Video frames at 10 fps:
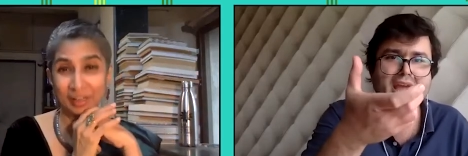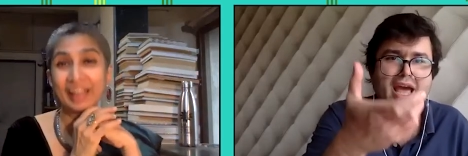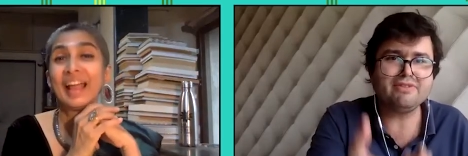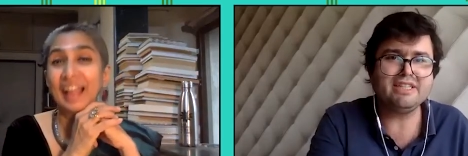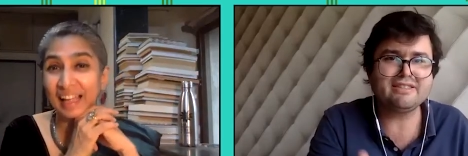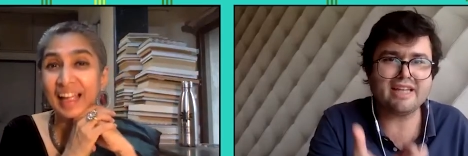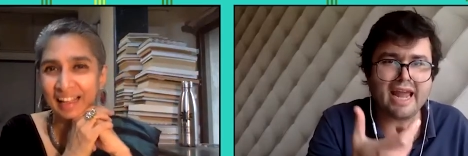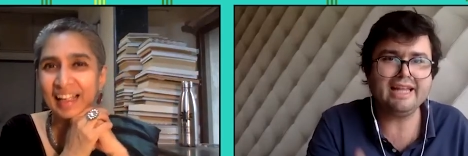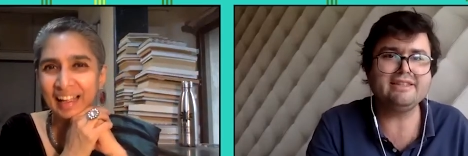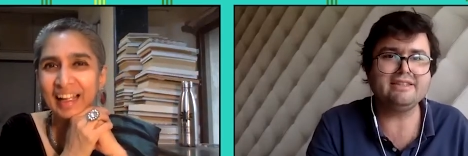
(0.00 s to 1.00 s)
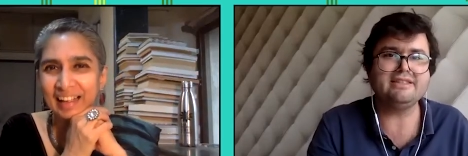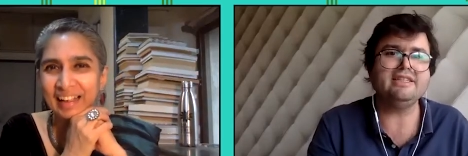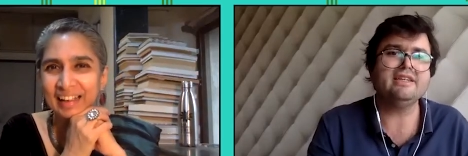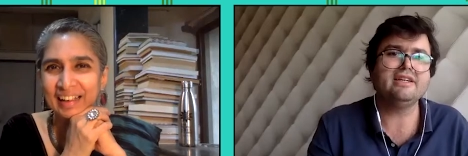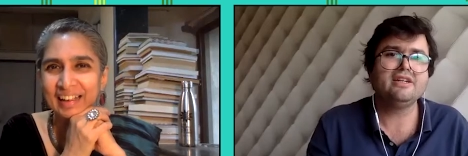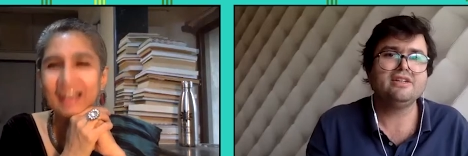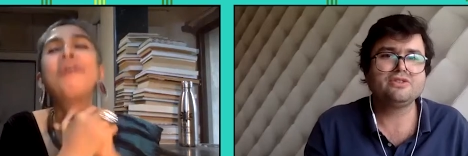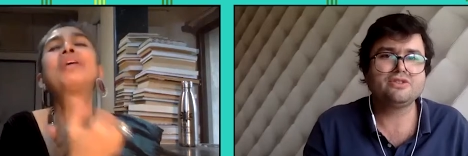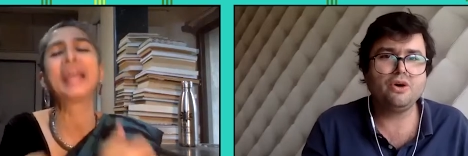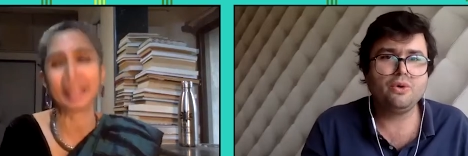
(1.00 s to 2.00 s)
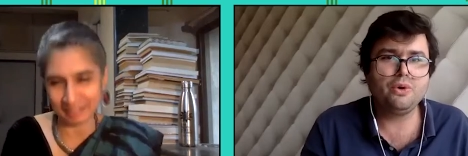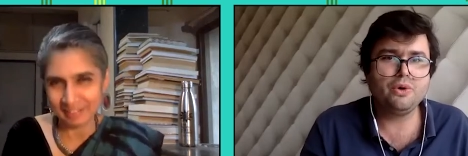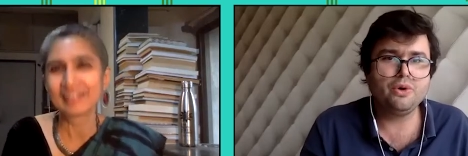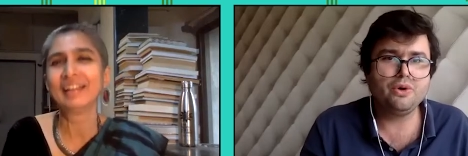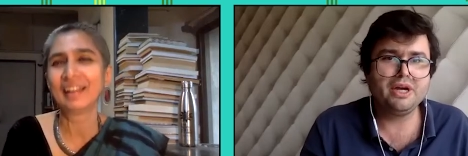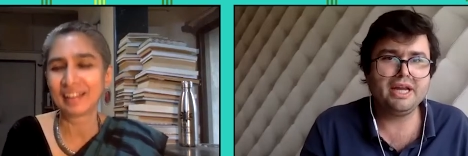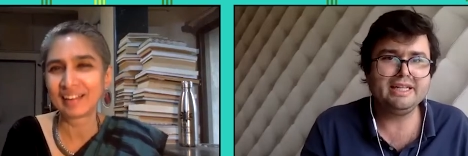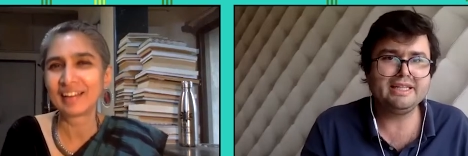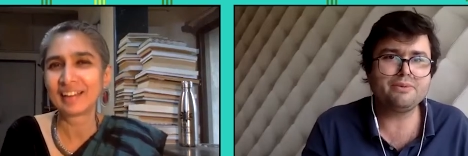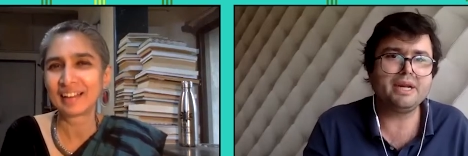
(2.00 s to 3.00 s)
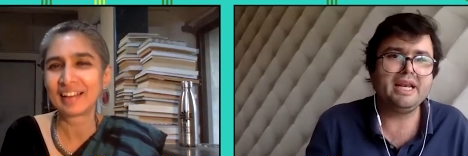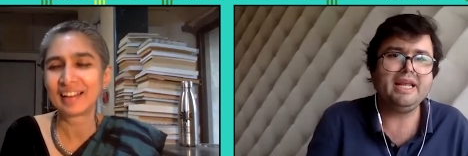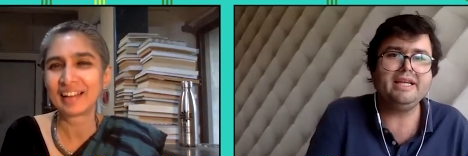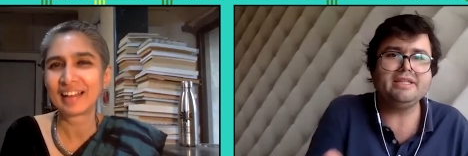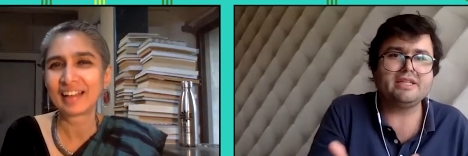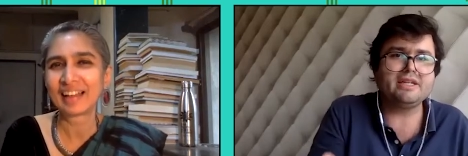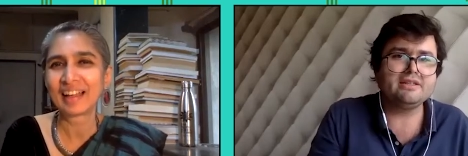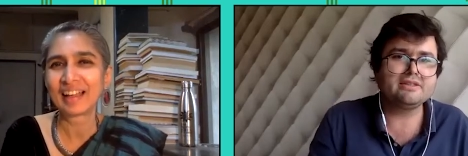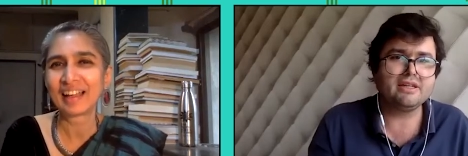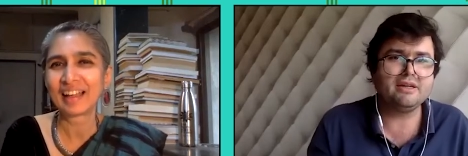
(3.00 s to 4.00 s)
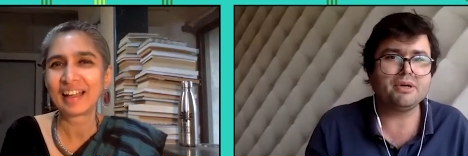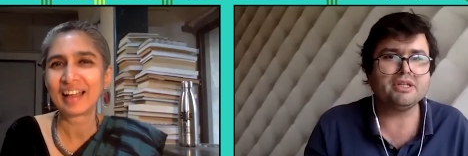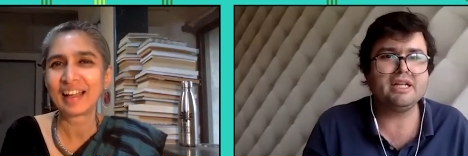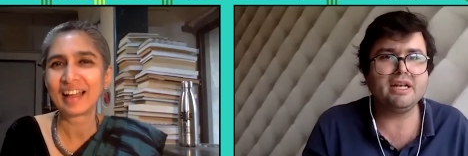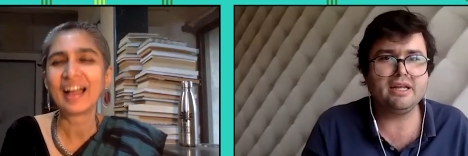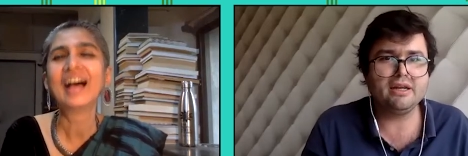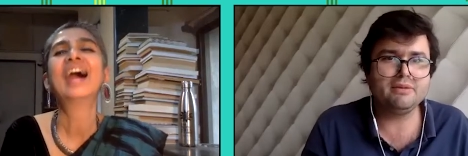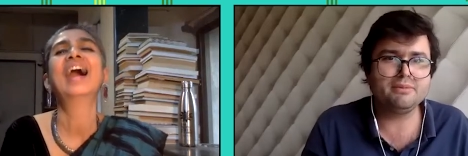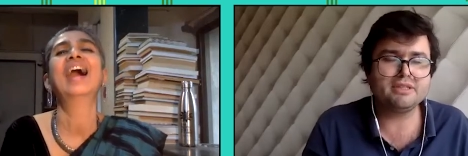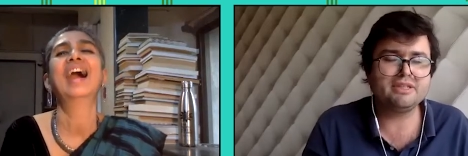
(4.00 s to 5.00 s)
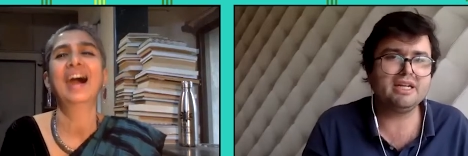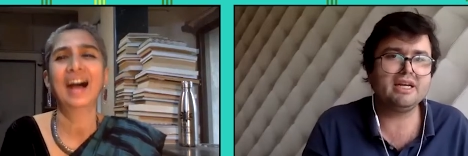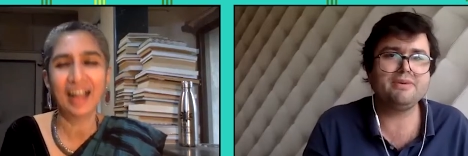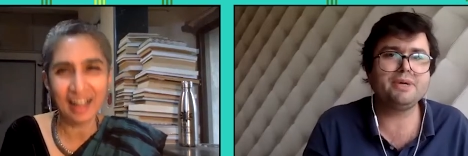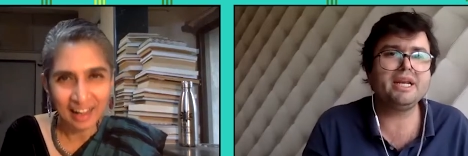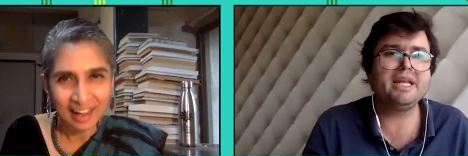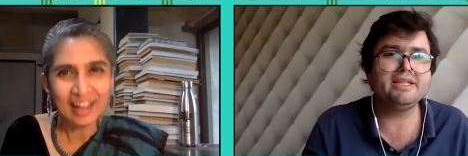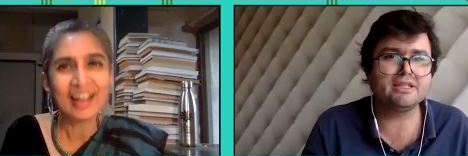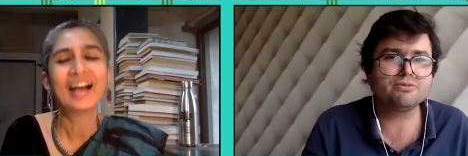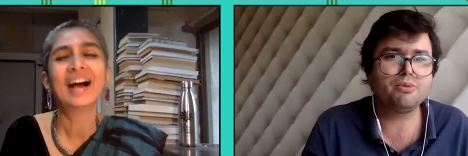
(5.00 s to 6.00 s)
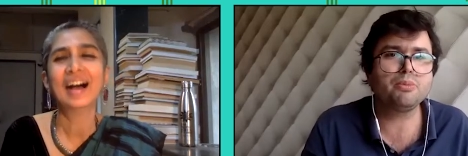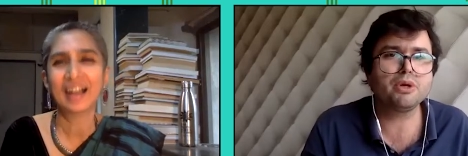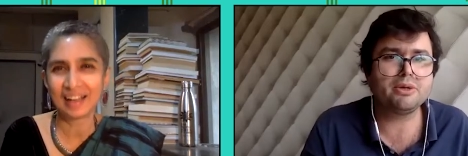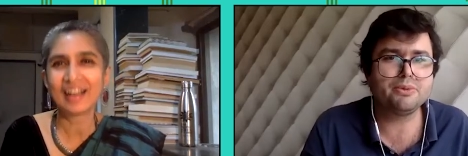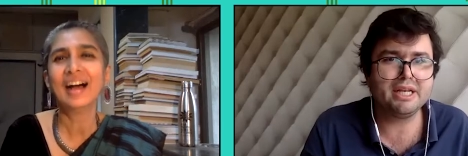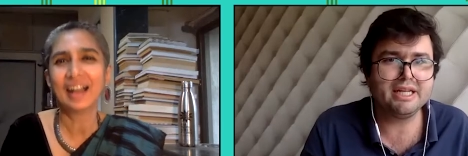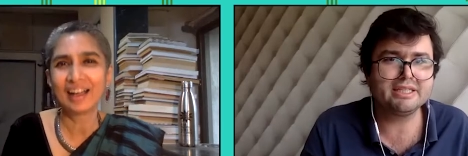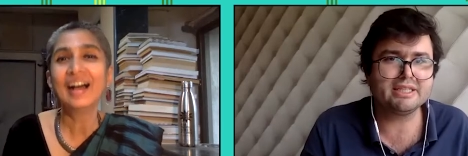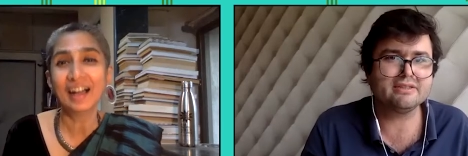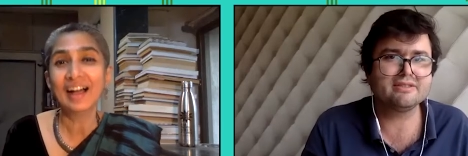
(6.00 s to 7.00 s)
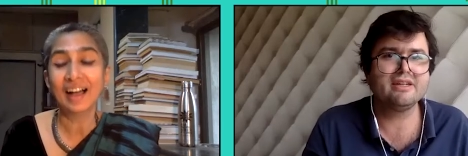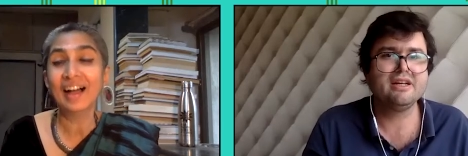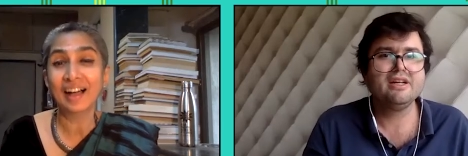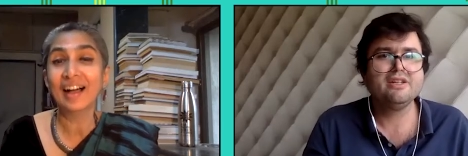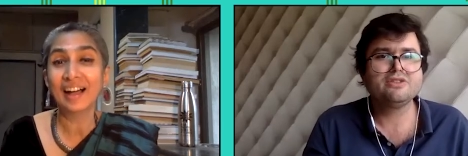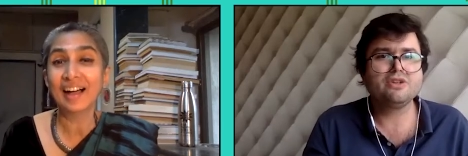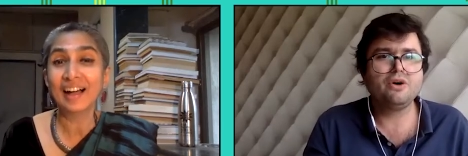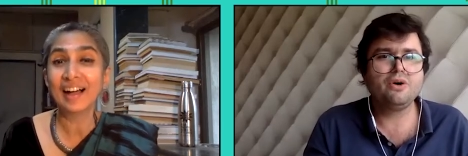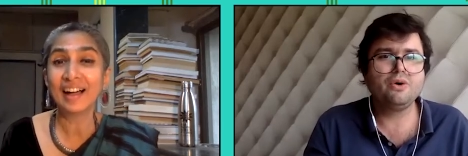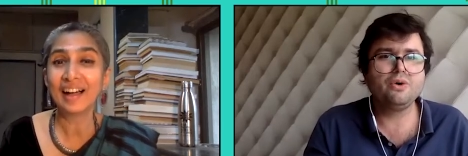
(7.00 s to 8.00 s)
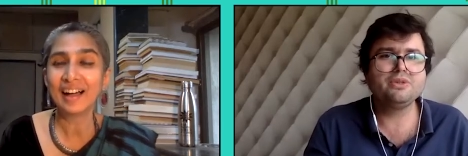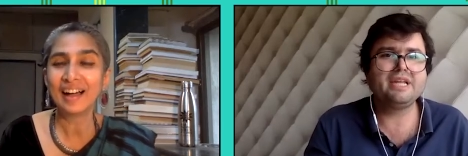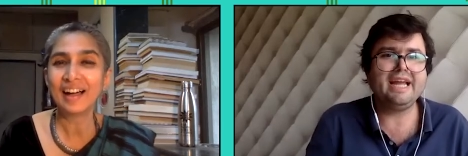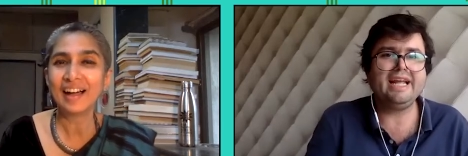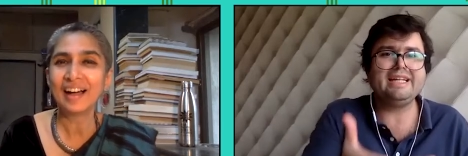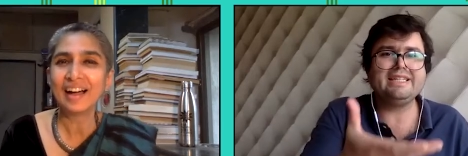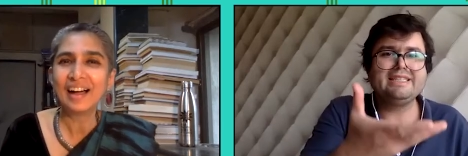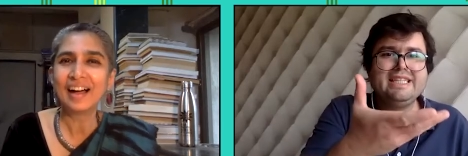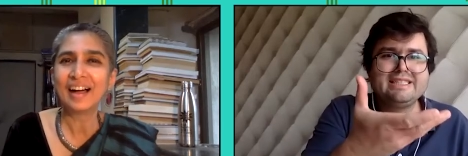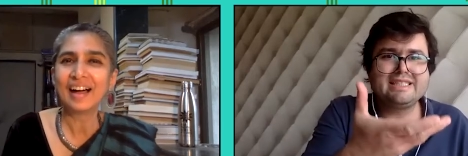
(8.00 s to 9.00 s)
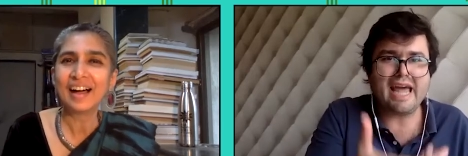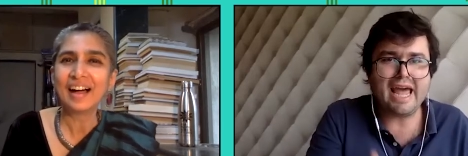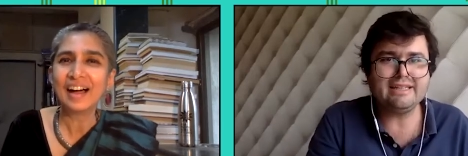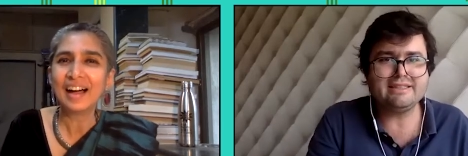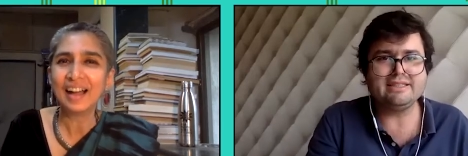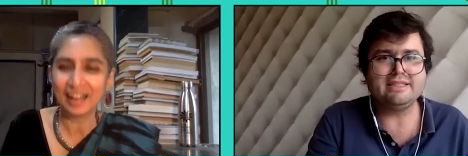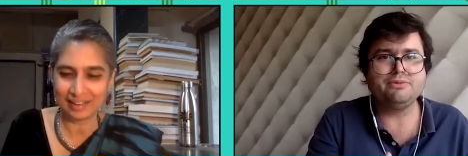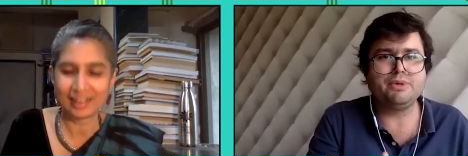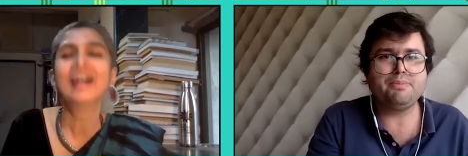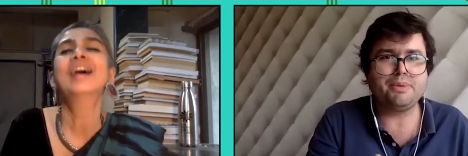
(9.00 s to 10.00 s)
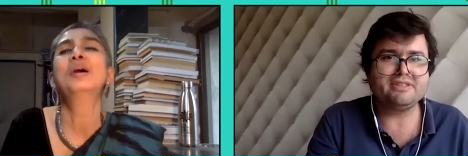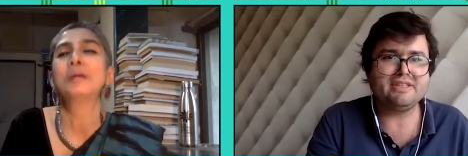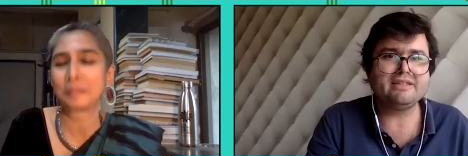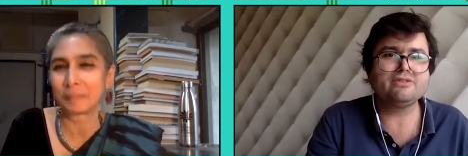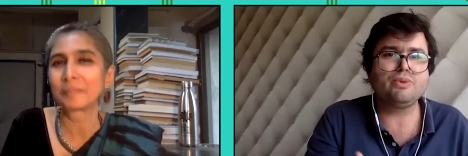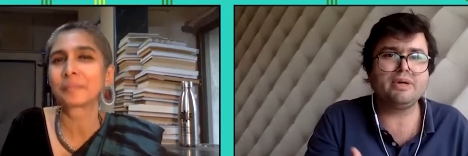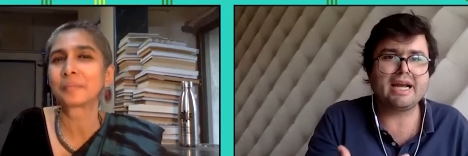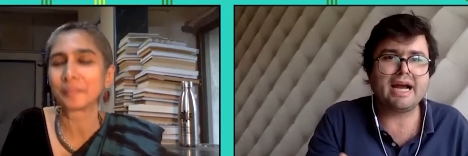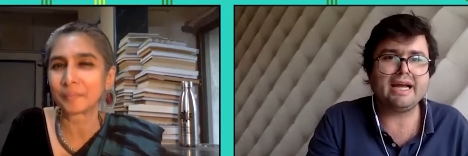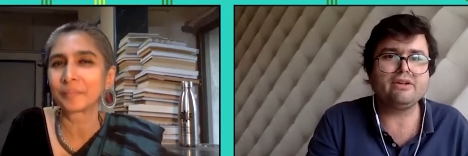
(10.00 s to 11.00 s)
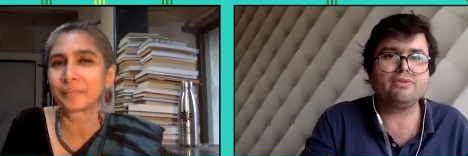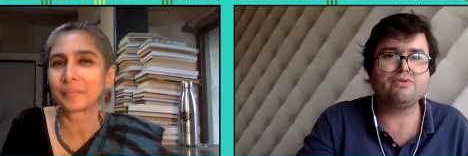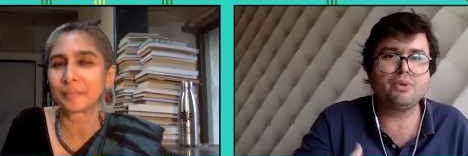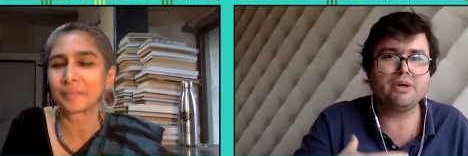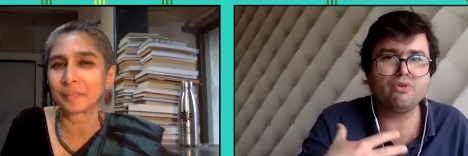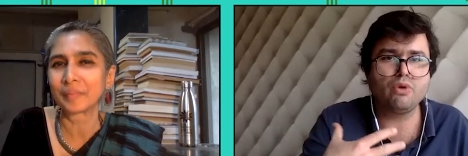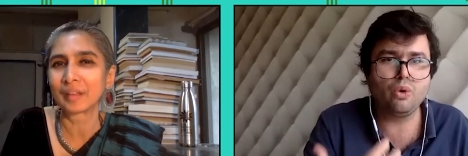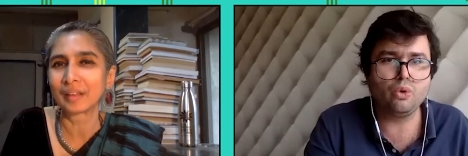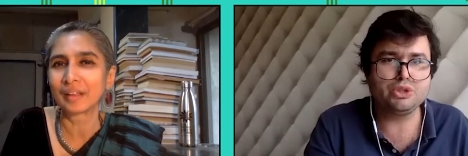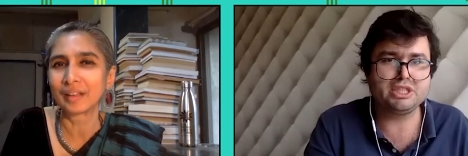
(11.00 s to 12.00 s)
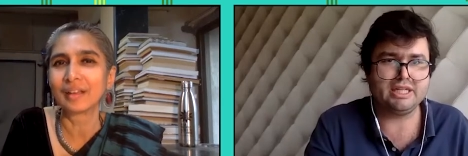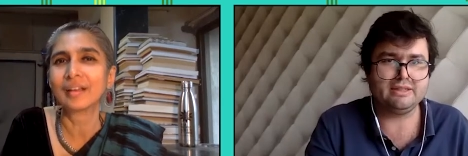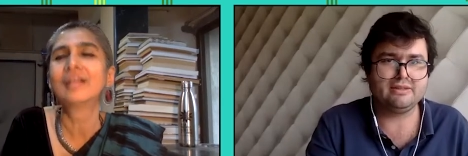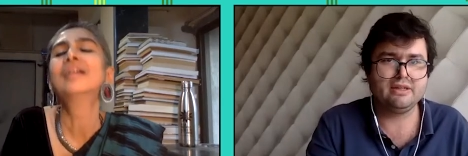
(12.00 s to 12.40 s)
Speaker 1: okay. have this entity. Okay. So uh, in the religions in Brazil, in Brazilian religions, popular religions, so they this entity represents one kind of revolution.